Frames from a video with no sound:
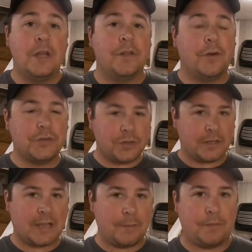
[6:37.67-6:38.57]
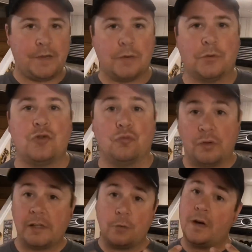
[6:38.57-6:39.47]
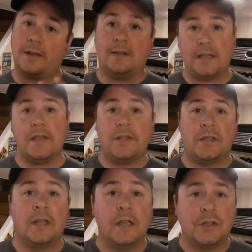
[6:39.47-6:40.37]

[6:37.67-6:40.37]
those are the type of vehicles you really want to lease.